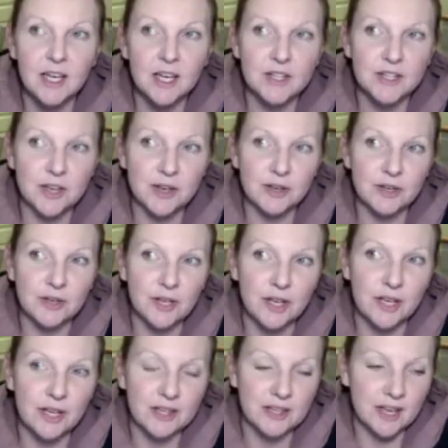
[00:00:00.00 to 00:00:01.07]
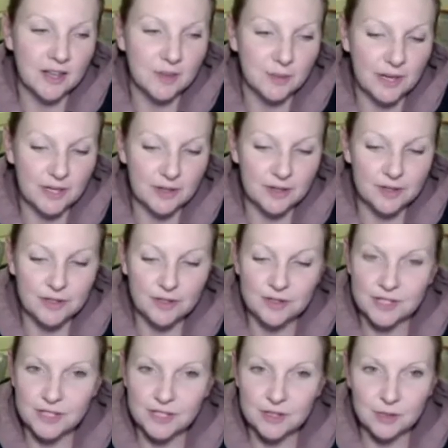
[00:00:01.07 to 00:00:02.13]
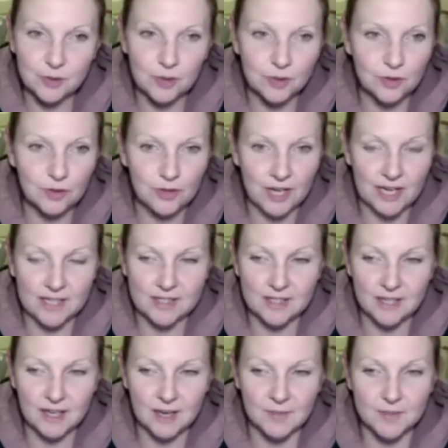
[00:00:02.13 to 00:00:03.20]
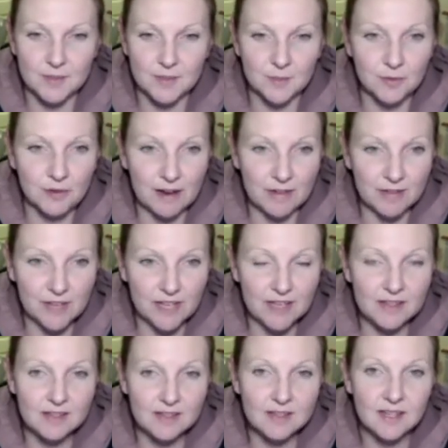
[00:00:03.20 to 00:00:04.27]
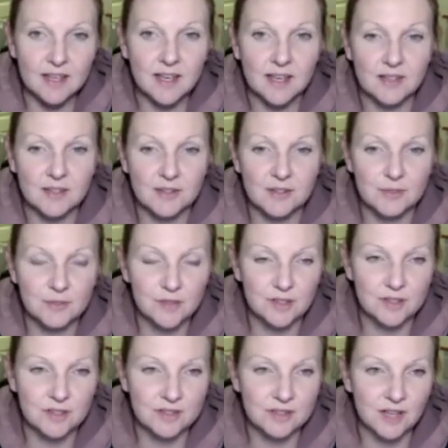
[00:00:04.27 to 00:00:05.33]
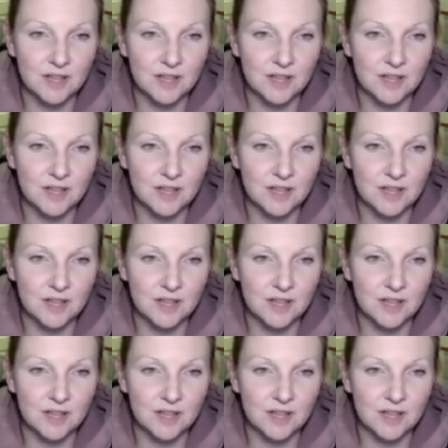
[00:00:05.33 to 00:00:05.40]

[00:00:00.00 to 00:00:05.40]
So the other way you can use it is you can create some graphics and do some nice